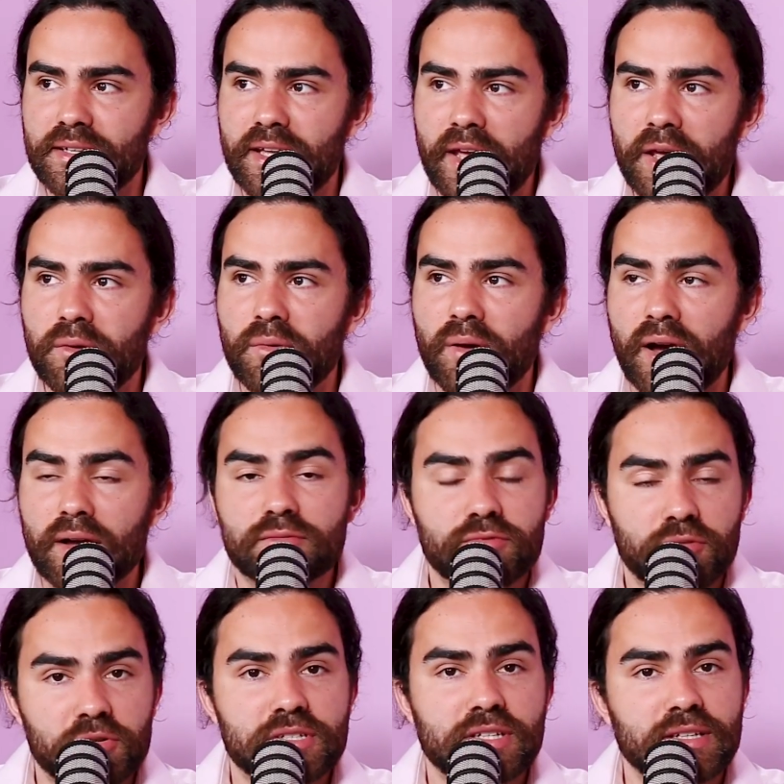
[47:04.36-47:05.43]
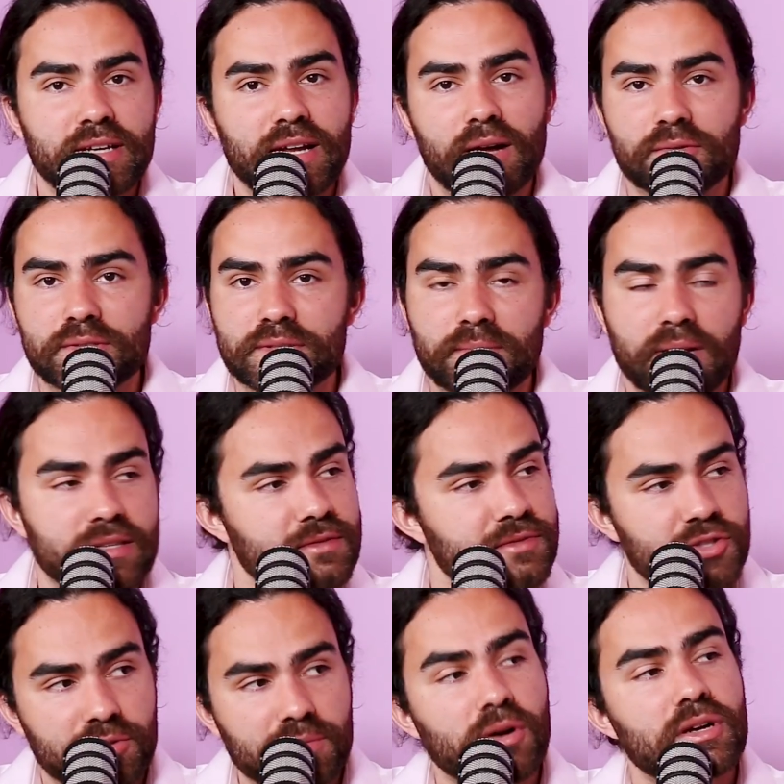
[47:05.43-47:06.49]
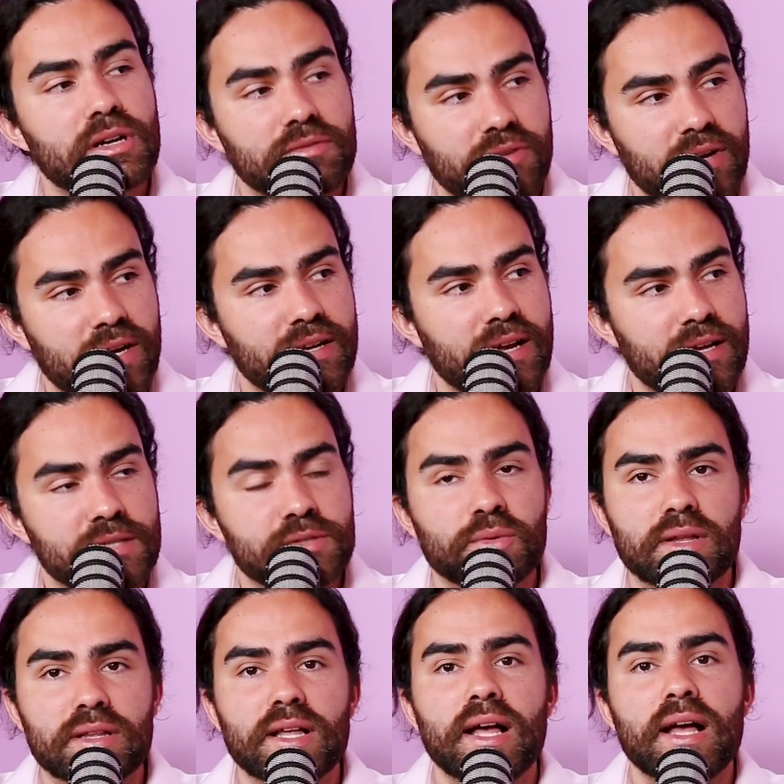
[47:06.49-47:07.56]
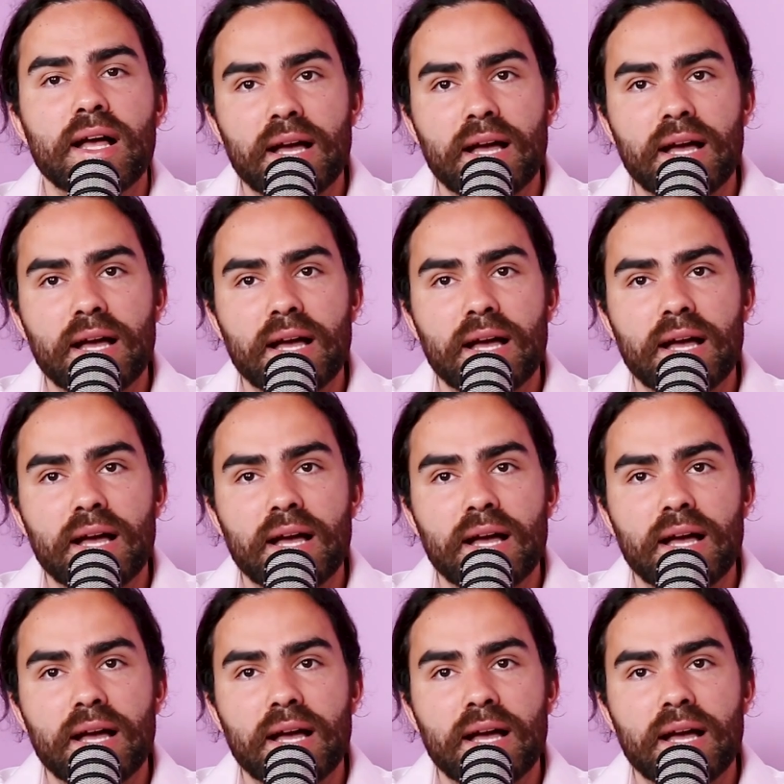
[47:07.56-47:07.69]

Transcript: He unfortunately, I was a massive Schumacher fan as well.